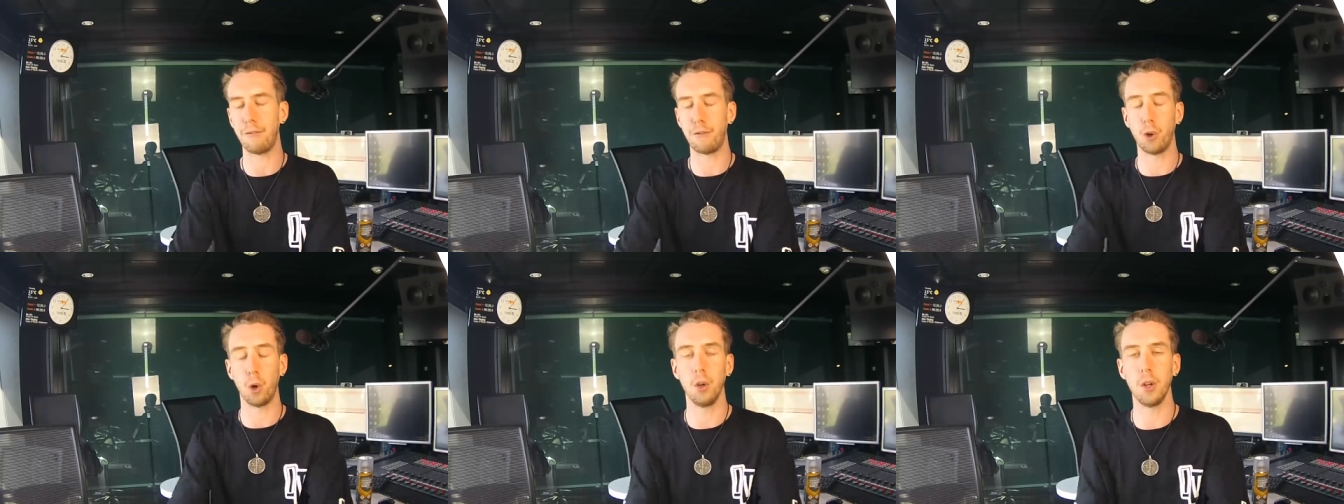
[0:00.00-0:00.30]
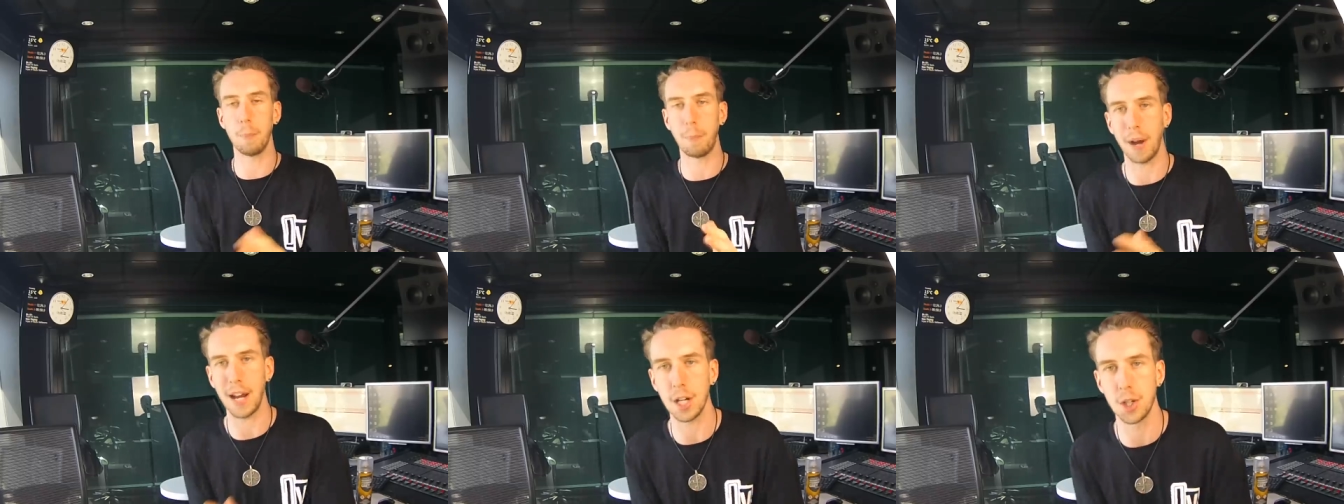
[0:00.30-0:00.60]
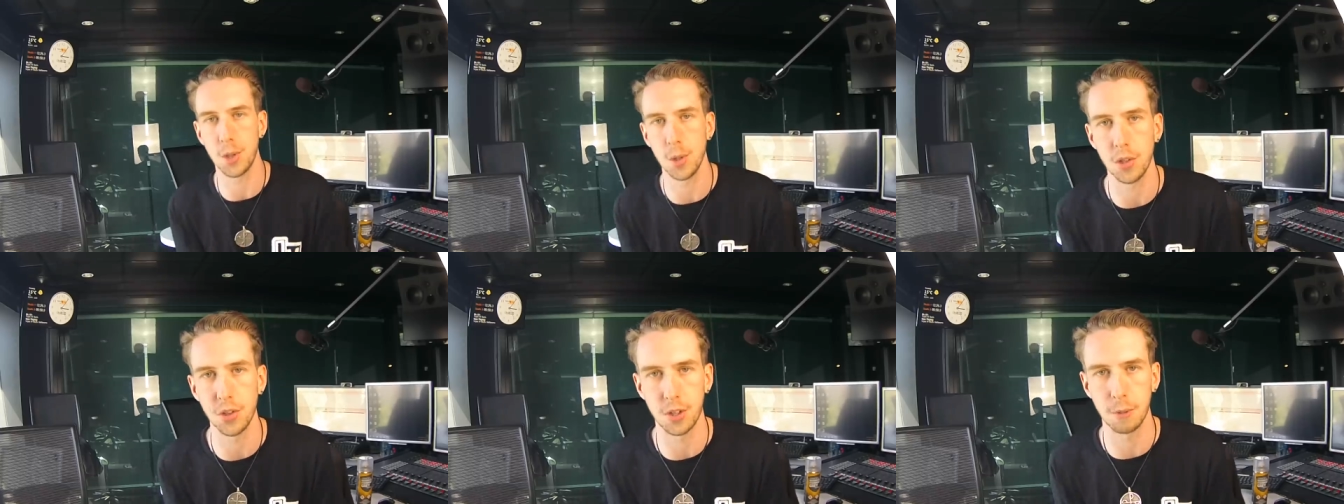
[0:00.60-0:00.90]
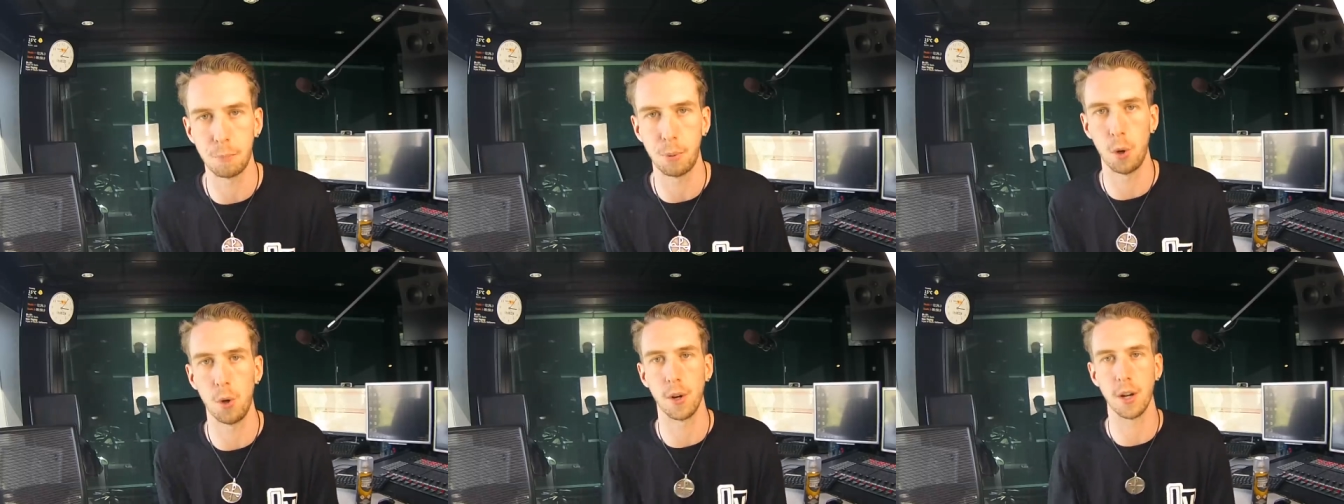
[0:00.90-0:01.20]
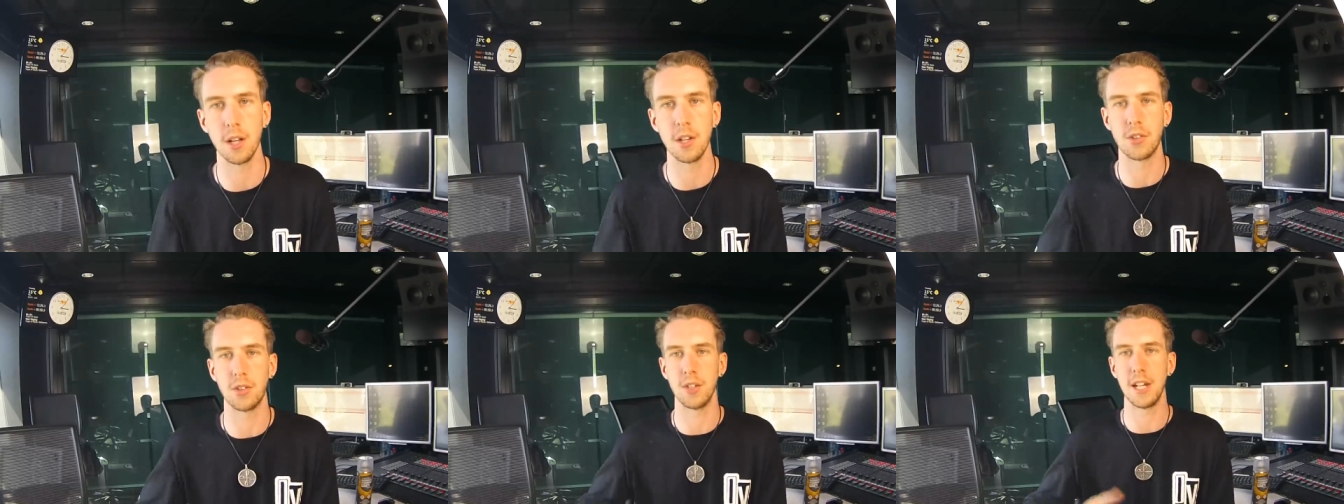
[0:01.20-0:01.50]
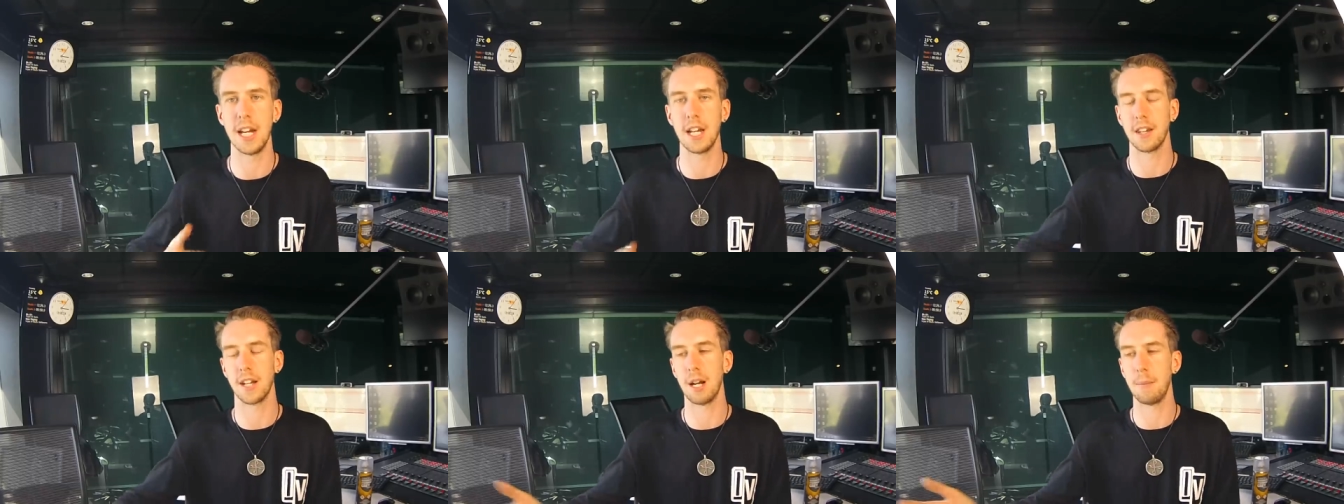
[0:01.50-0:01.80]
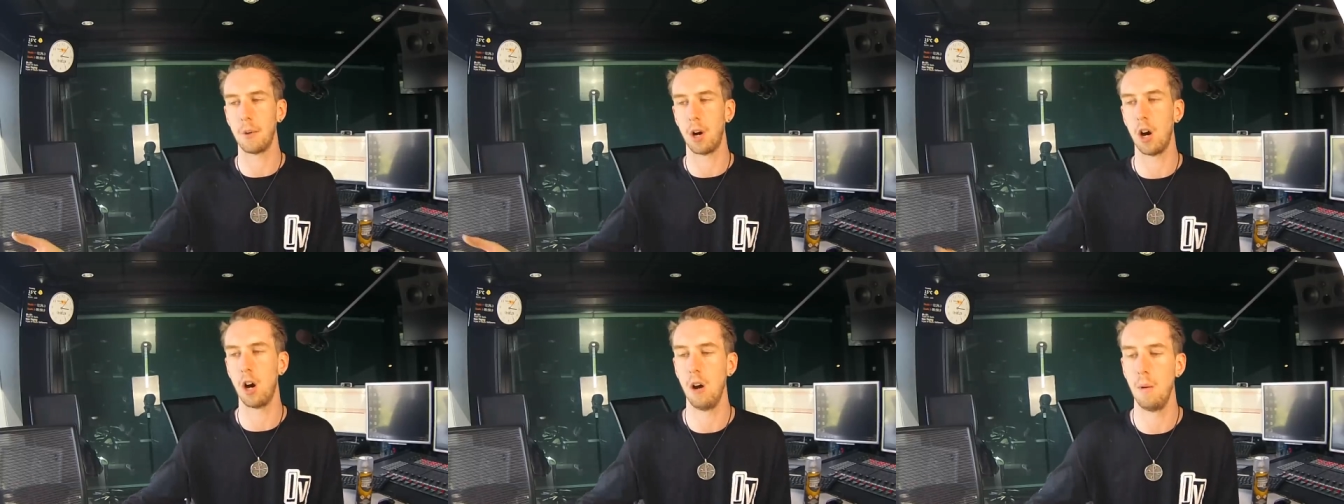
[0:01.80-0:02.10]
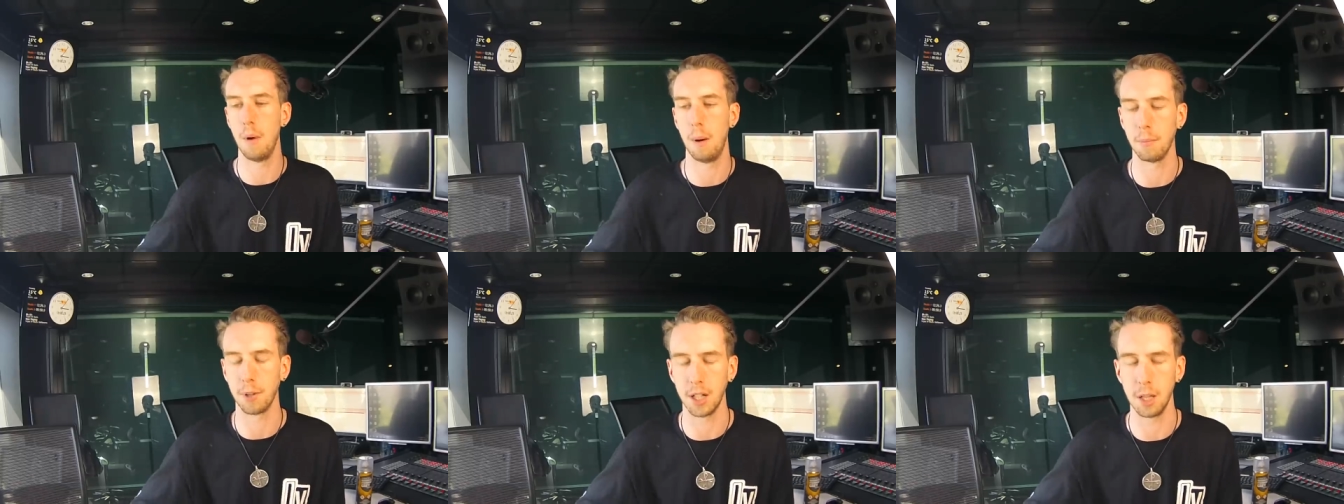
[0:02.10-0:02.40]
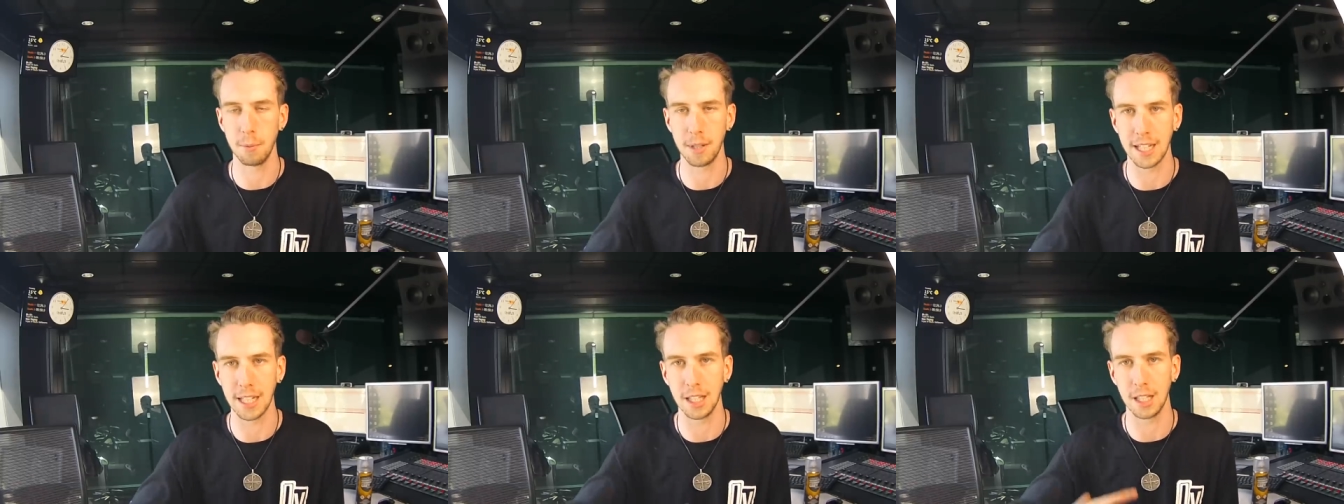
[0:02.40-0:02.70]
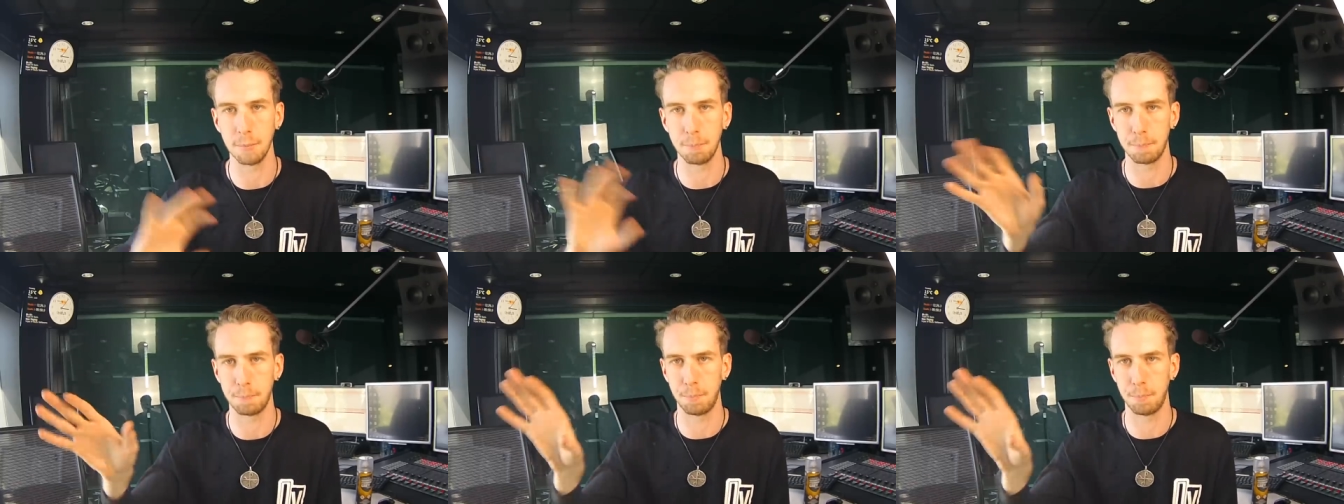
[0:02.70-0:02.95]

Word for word: for all the Patreon supporters. Now that I'm home, I'm going to be getting the,